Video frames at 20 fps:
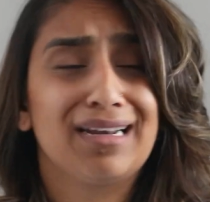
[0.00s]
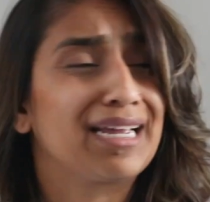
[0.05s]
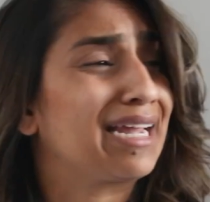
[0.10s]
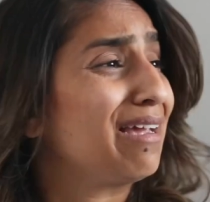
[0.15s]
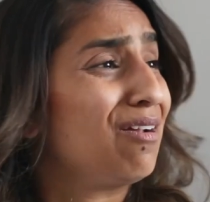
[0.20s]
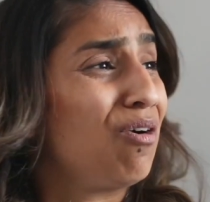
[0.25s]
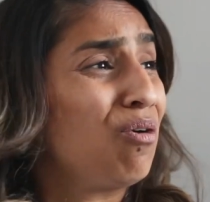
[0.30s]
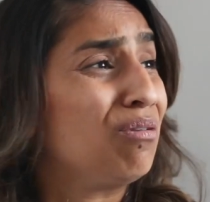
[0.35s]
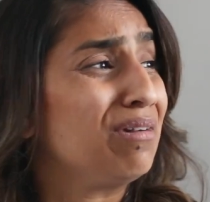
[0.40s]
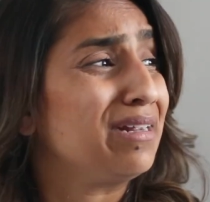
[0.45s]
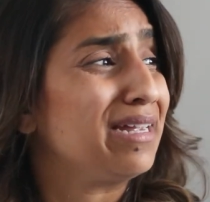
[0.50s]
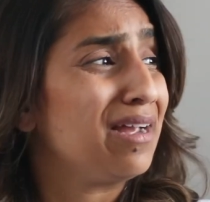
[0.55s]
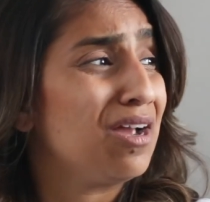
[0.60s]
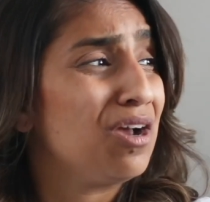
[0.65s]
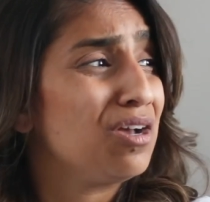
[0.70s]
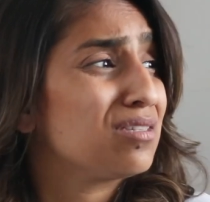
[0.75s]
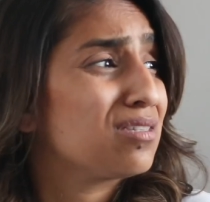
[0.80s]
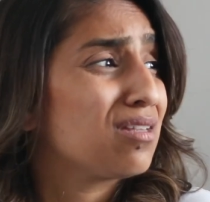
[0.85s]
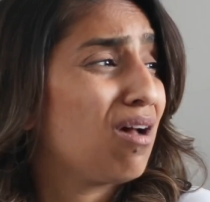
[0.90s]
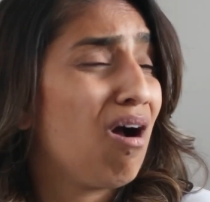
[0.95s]
Like it
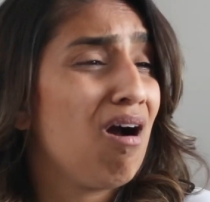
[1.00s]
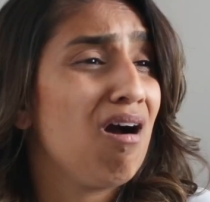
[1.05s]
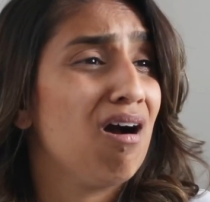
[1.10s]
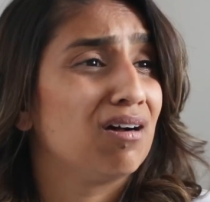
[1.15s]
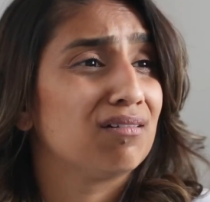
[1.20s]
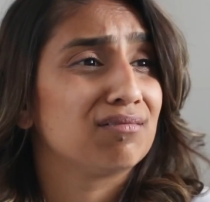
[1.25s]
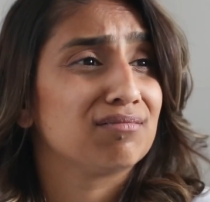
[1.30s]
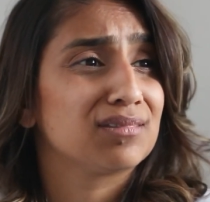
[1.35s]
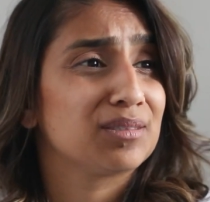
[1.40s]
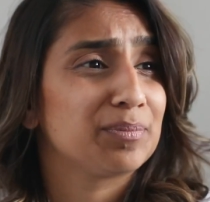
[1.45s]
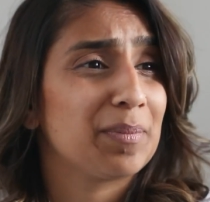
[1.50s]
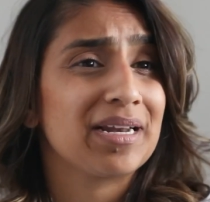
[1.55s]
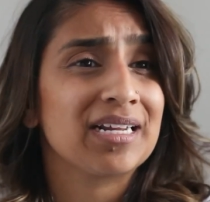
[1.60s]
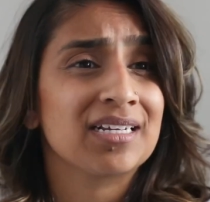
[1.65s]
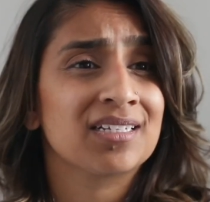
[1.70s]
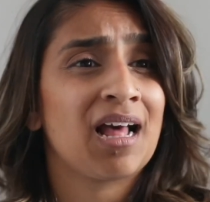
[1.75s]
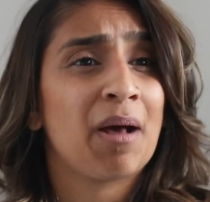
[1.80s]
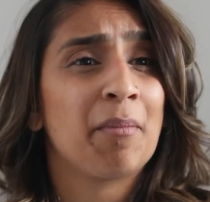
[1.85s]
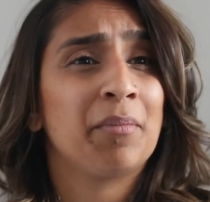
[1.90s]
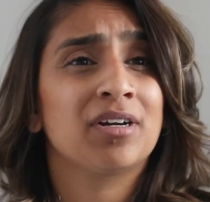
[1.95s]
hurts the heart
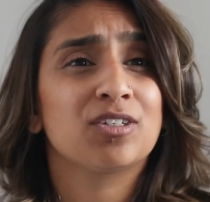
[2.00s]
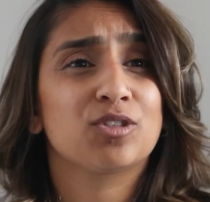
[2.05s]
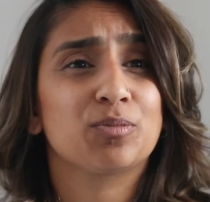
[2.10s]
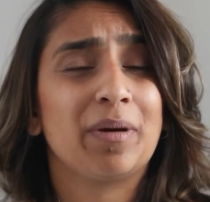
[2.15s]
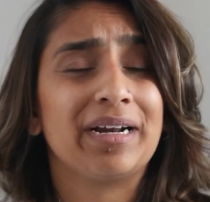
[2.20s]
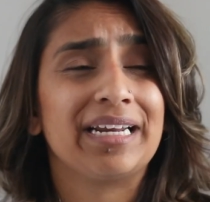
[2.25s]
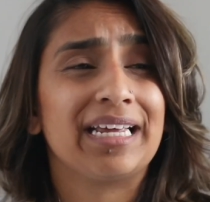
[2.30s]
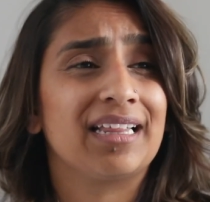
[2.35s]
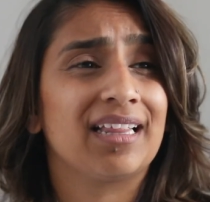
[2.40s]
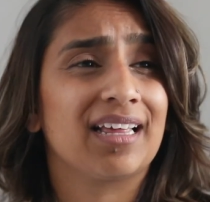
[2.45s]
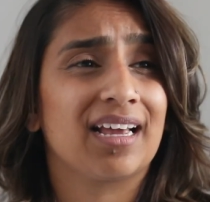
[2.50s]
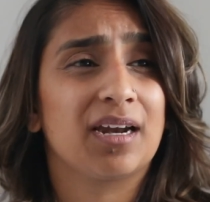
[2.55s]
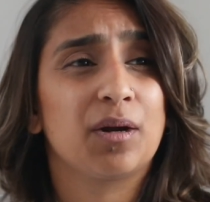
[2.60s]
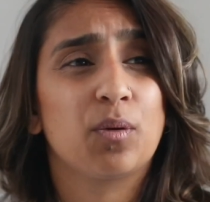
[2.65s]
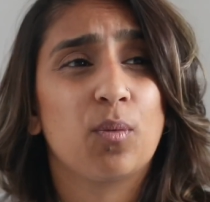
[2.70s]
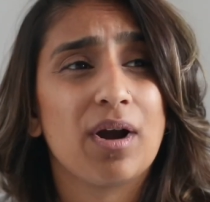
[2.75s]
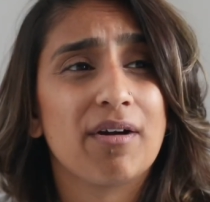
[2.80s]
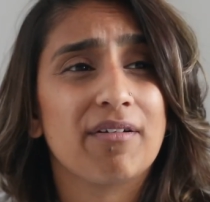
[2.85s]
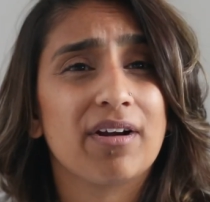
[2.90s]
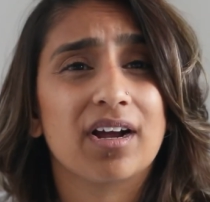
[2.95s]
spending that much money, and they're going to
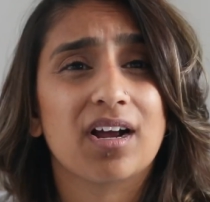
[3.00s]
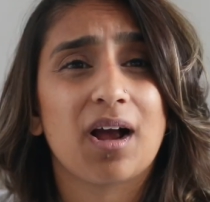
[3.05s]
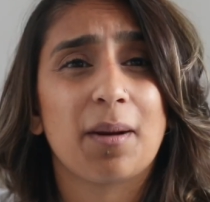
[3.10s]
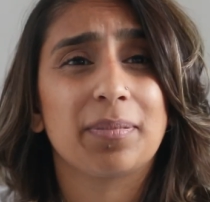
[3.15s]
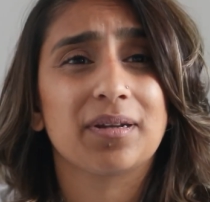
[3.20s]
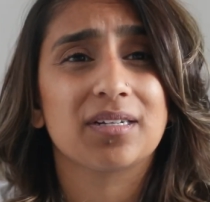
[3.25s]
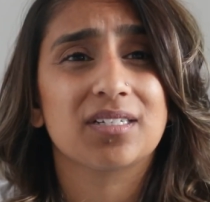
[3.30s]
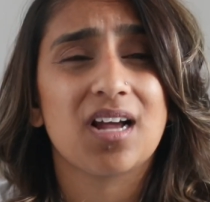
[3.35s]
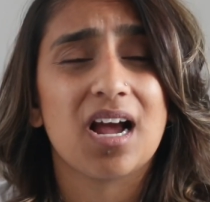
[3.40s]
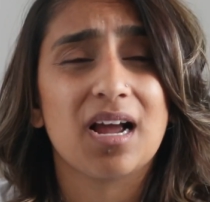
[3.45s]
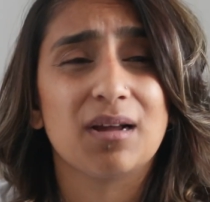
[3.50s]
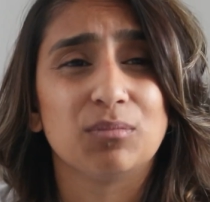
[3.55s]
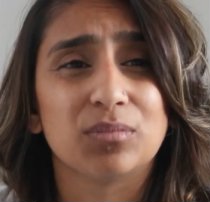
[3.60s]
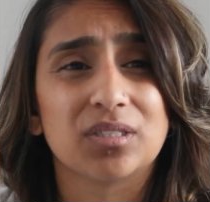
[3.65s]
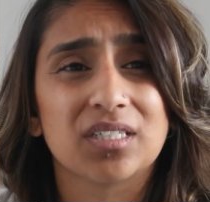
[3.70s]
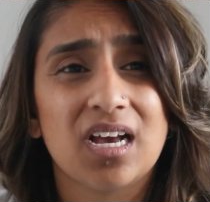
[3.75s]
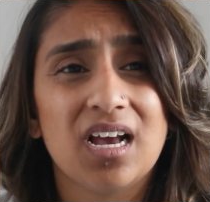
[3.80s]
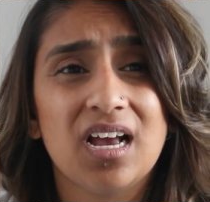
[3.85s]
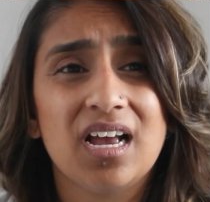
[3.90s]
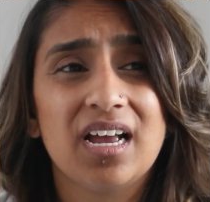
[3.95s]
wear it a couple of times,
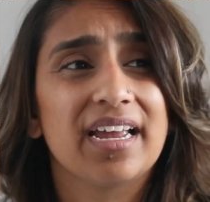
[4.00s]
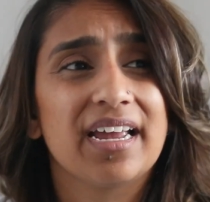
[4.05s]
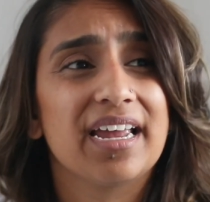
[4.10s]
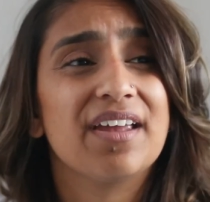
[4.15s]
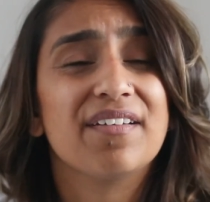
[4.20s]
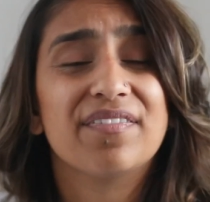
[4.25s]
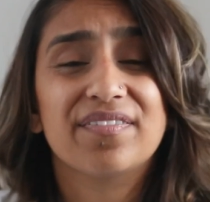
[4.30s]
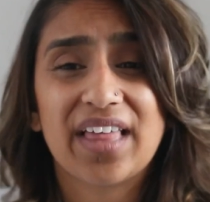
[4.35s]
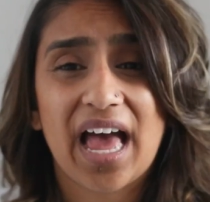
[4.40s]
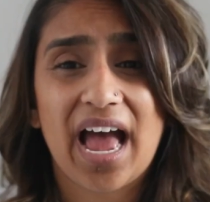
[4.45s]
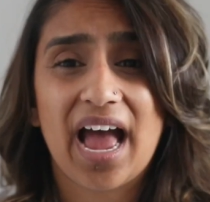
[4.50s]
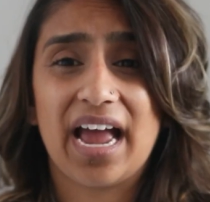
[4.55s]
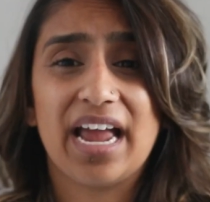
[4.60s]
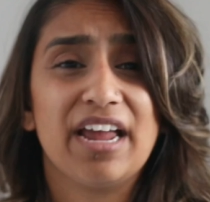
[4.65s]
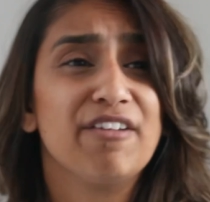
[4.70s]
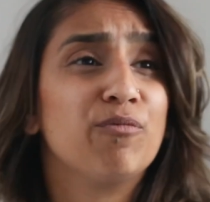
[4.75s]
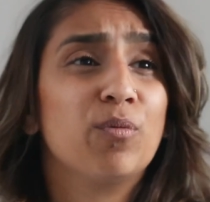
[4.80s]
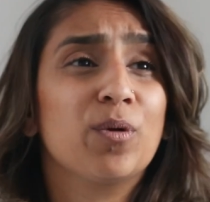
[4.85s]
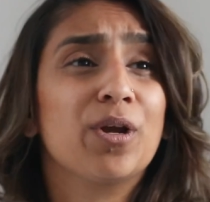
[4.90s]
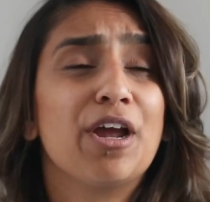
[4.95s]
if that,
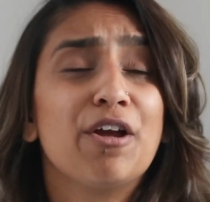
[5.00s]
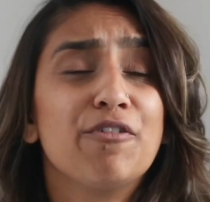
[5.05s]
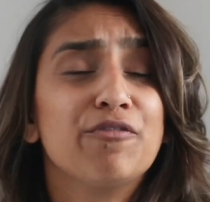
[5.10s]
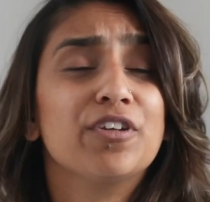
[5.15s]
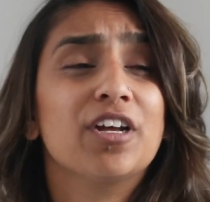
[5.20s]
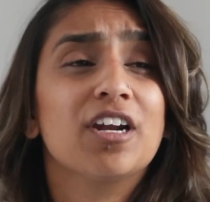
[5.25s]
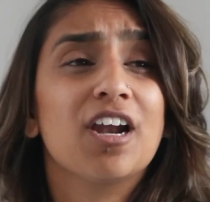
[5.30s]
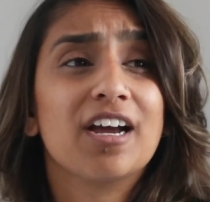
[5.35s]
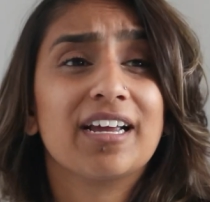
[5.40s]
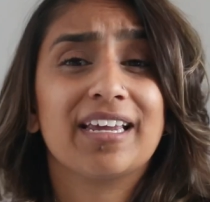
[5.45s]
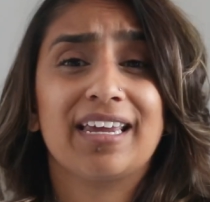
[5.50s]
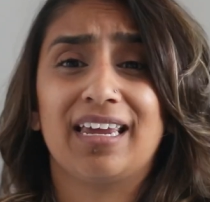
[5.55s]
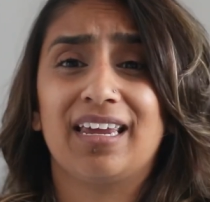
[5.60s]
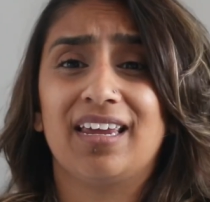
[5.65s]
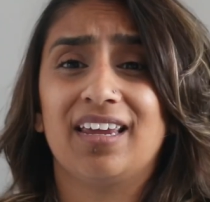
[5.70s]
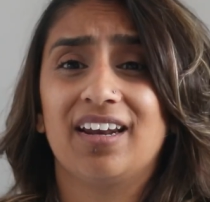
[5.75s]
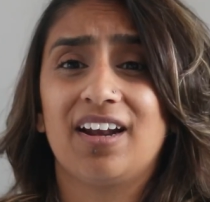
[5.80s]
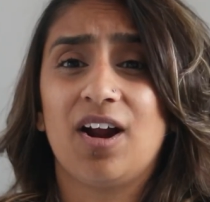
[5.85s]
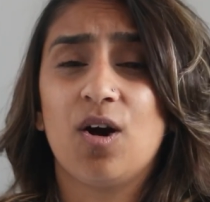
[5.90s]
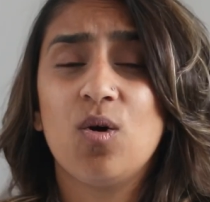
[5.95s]
if you're lucky,
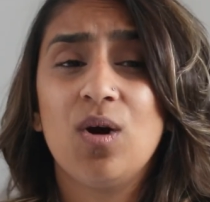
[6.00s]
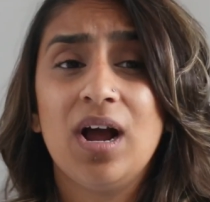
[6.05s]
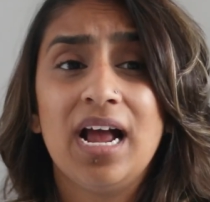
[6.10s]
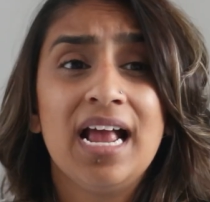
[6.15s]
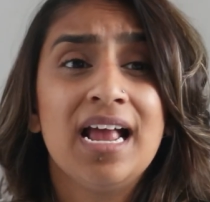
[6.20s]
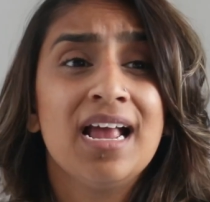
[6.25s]
you know.